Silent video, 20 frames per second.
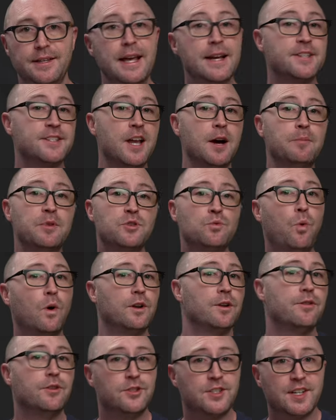Next up is
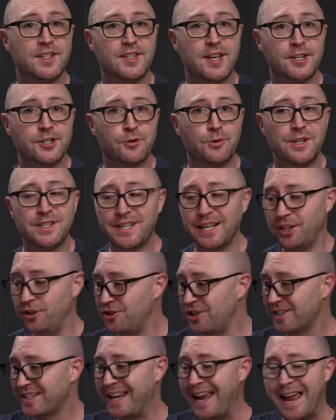one of those accessories that you
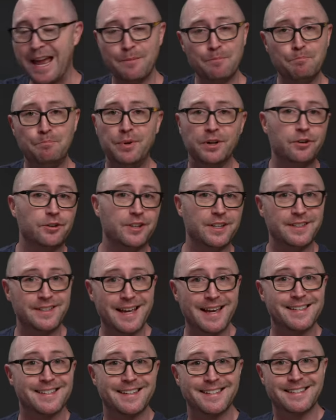just can't build a
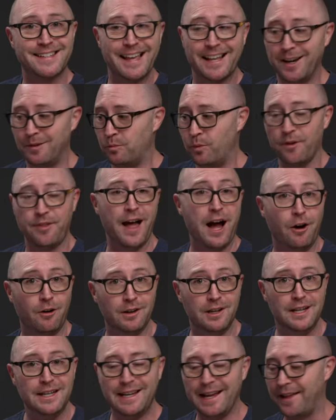desk setup without,
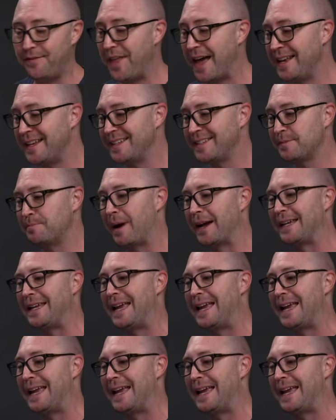and that is my